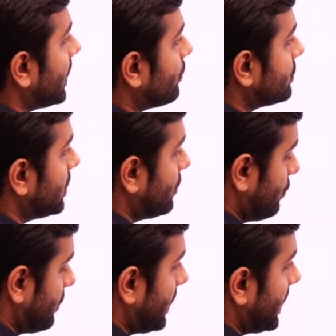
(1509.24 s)
out the
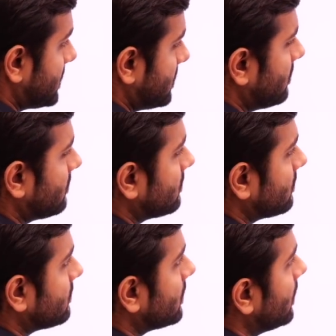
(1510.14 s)
unknown reaction
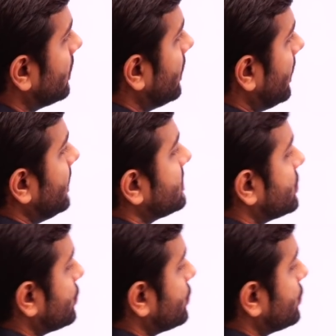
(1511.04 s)
is